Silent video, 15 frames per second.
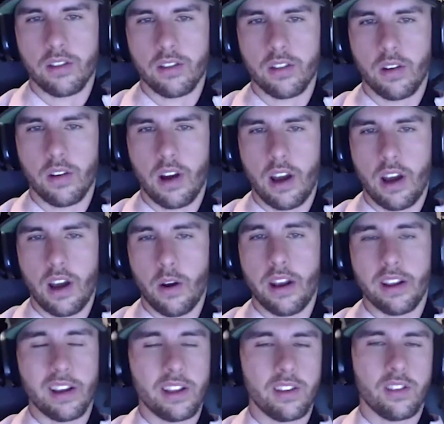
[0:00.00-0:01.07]
So I know I
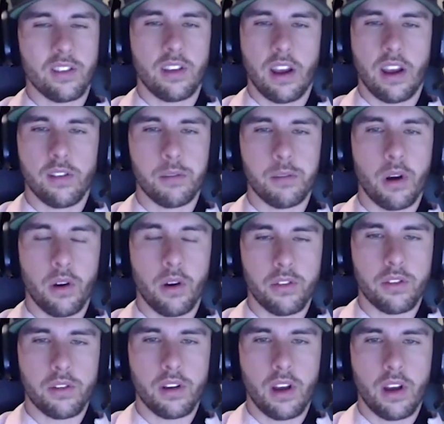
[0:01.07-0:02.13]
didn't get to see every
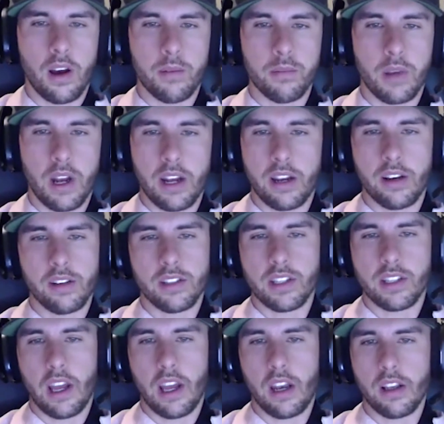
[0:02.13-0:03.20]
post, um, but I didn't
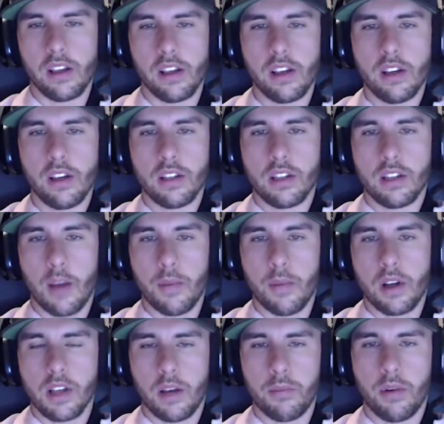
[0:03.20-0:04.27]
see any side by
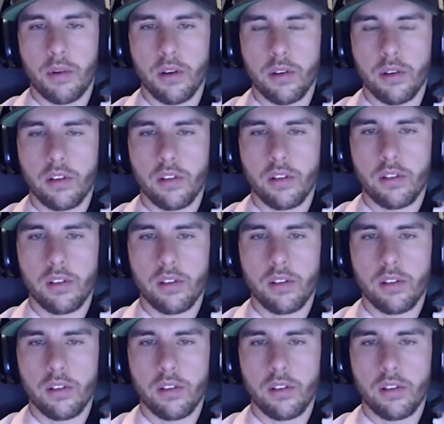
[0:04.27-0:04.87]
side posts.